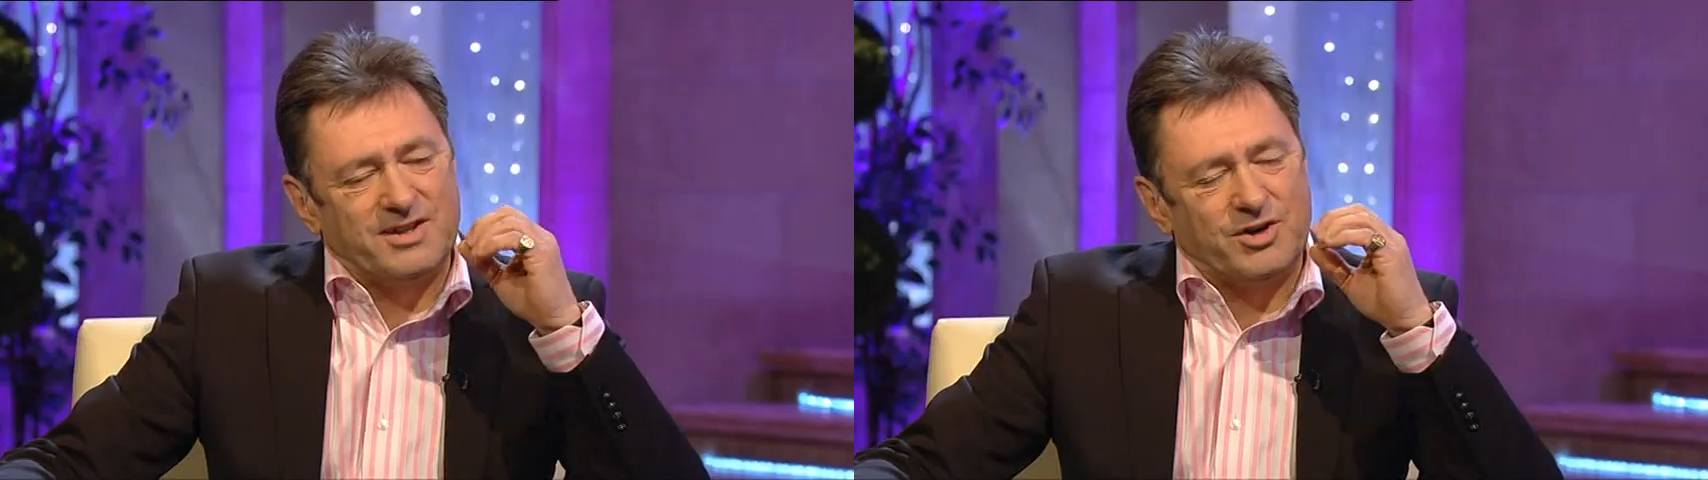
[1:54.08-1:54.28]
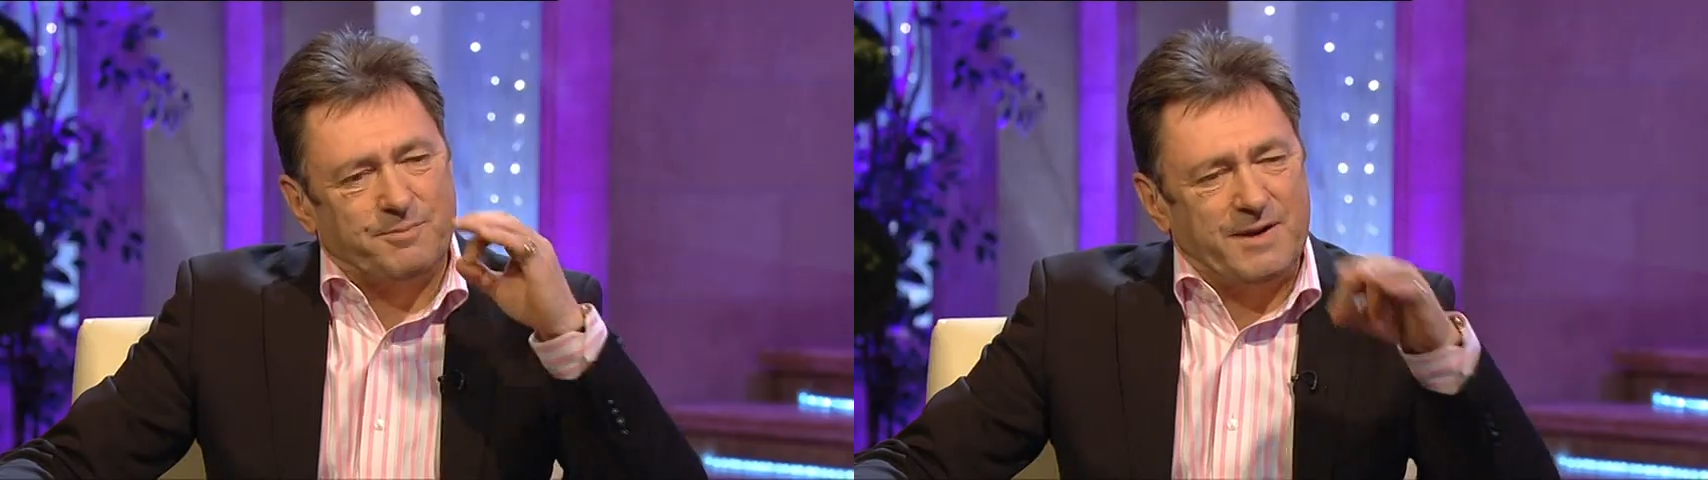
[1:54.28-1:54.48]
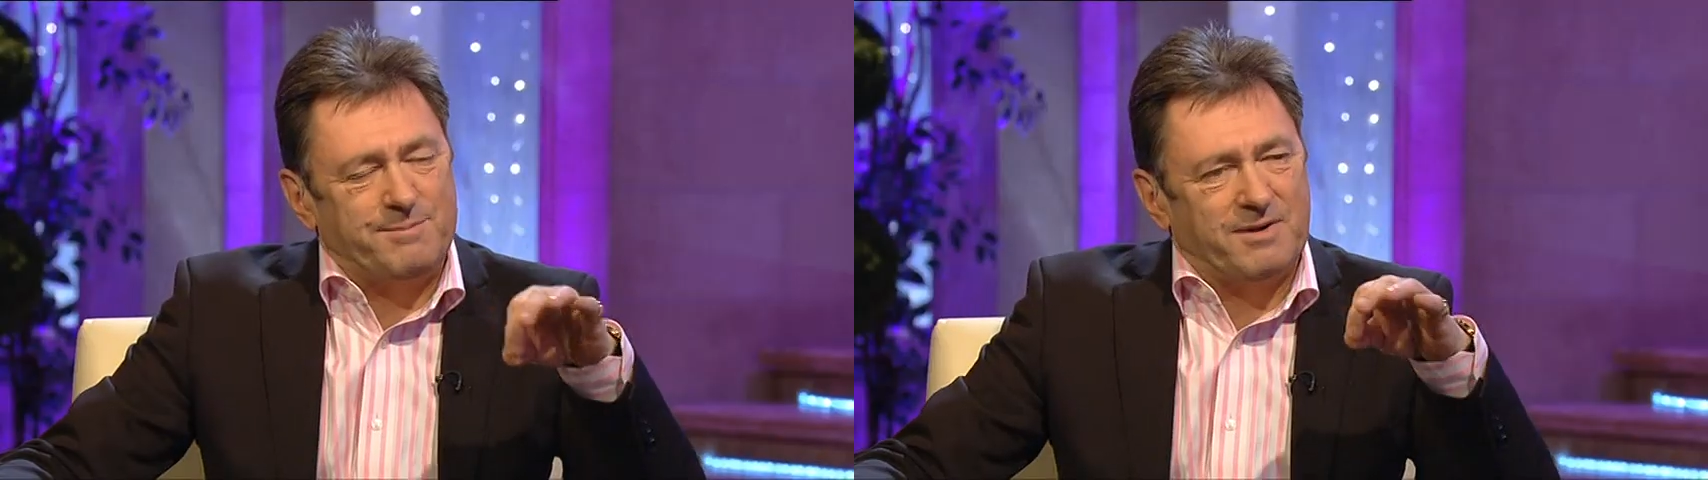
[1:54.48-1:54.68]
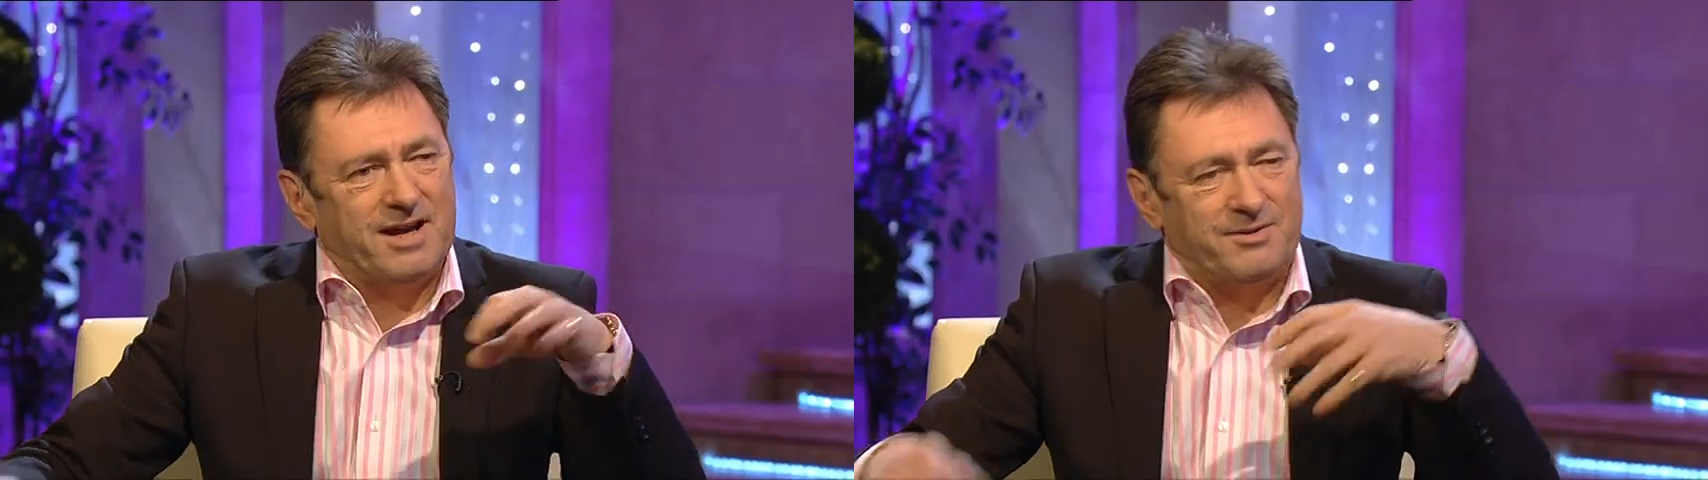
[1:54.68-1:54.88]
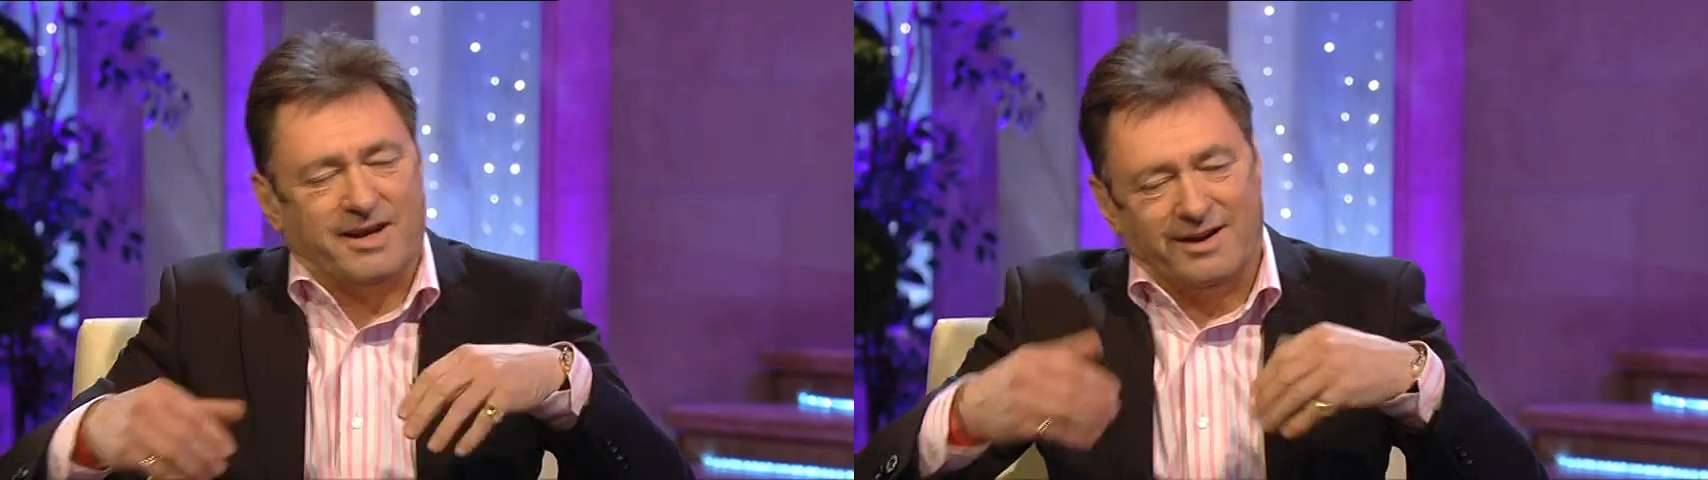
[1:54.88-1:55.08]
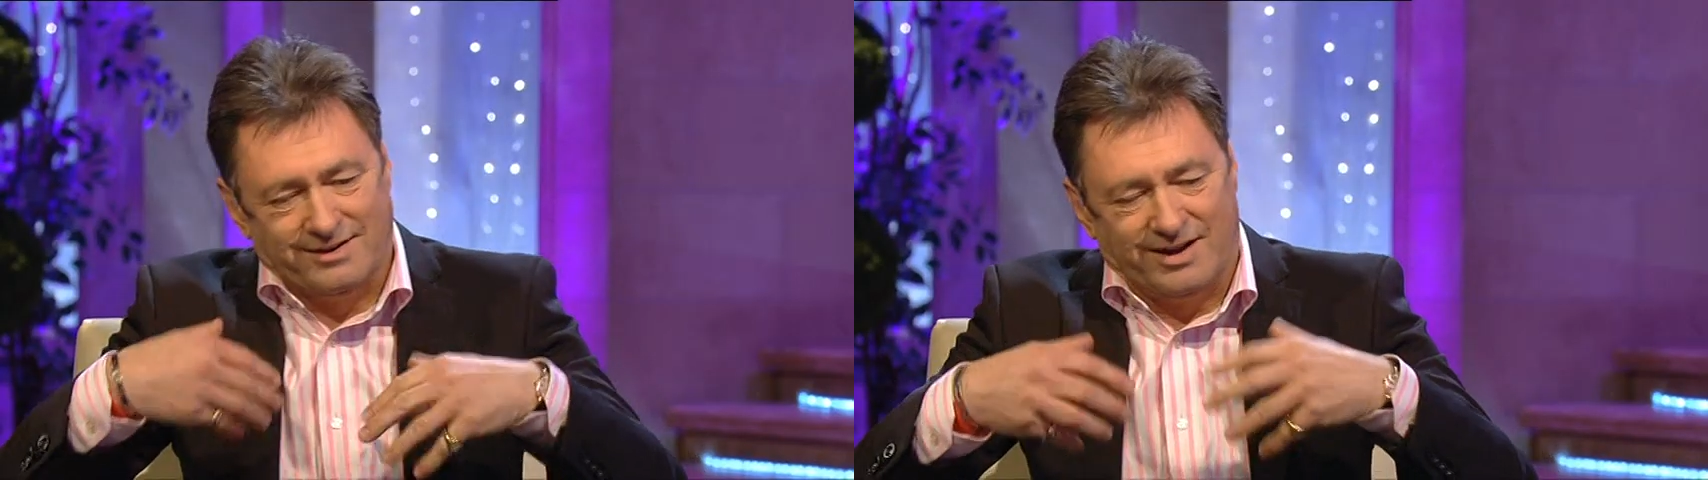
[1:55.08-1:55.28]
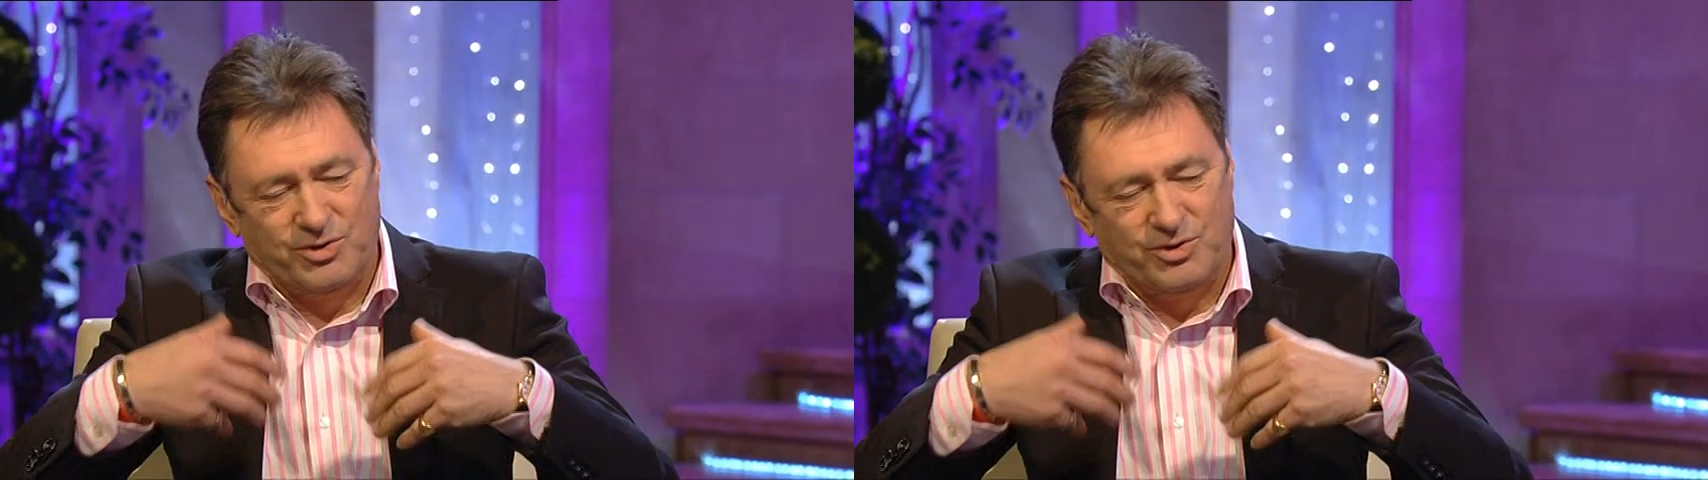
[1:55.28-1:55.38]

there are people, I reckon,